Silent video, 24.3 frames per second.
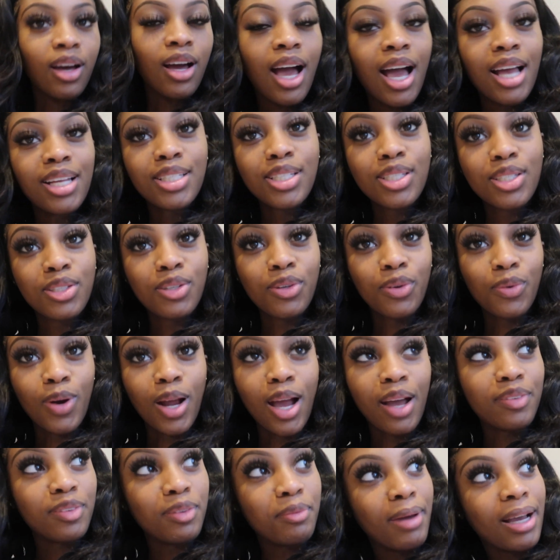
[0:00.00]
I just
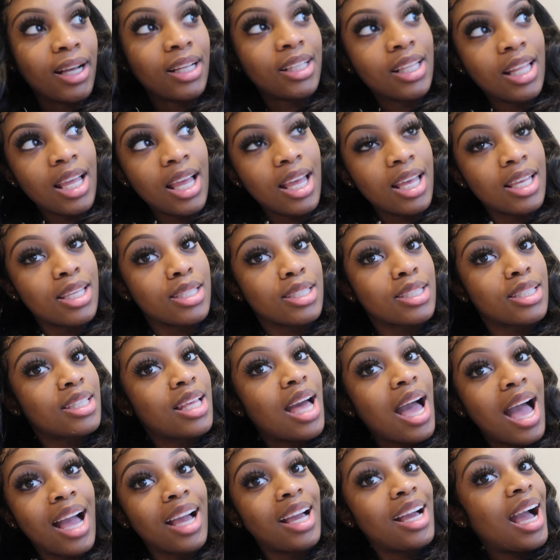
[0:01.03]
arrived in my class.
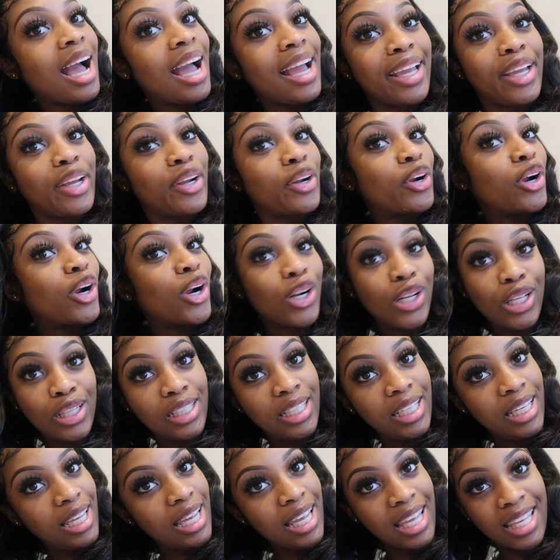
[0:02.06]
I got here
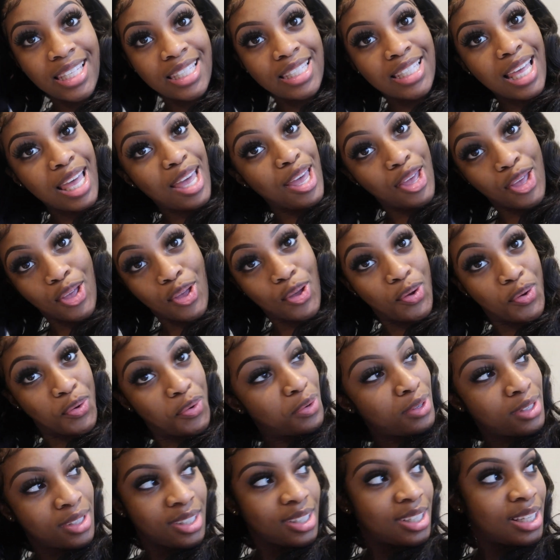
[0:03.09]
early as hell.
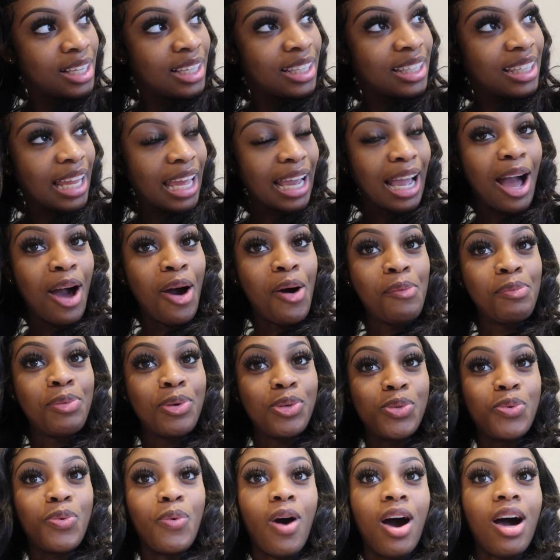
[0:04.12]
Like, I
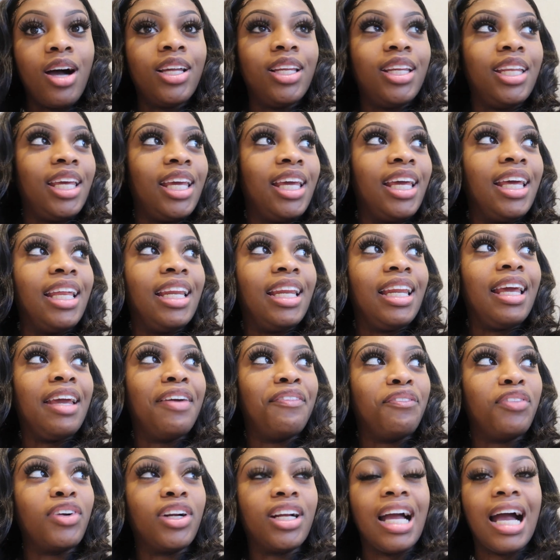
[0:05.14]
almost walked in
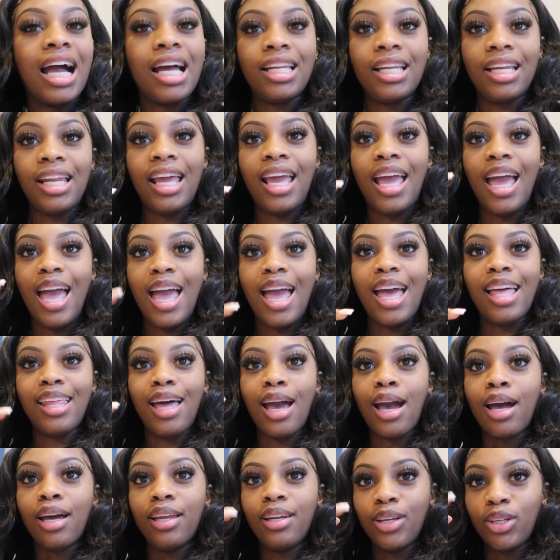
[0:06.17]
and forgot that they had
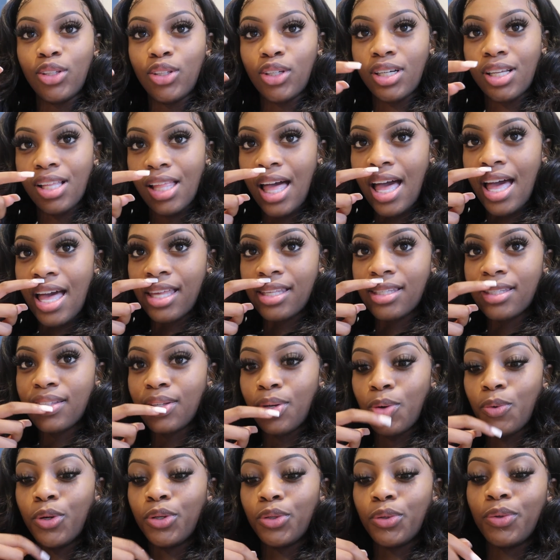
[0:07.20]
like another class
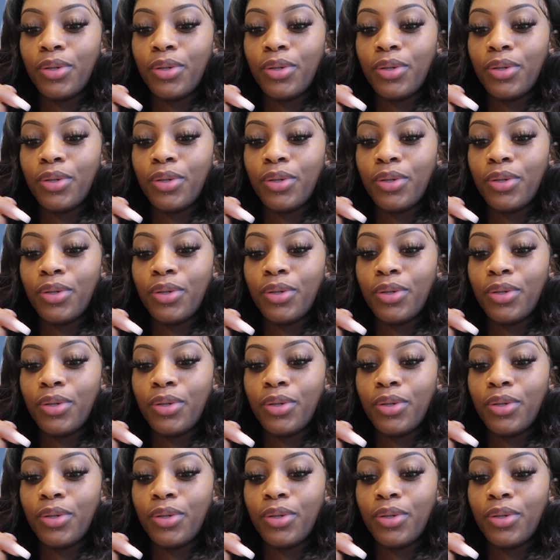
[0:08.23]
going